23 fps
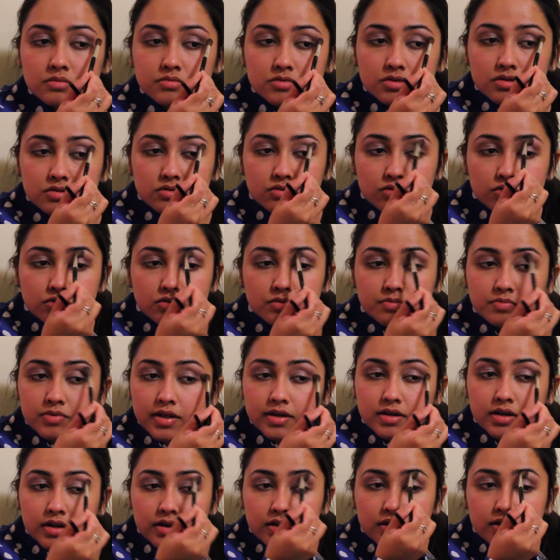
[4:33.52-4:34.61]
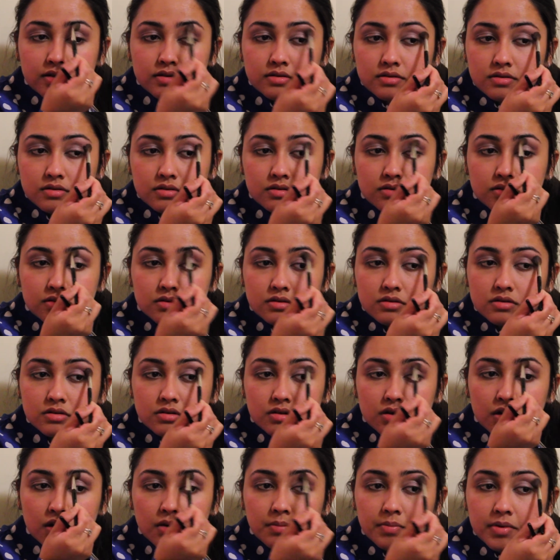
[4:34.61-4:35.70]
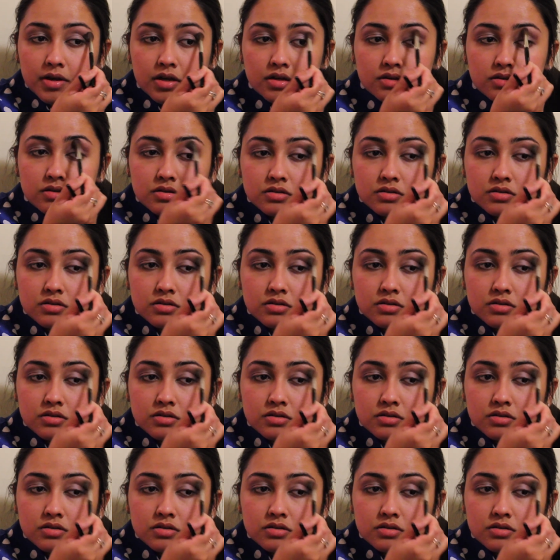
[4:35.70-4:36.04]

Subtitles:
Just going to blend it in a bit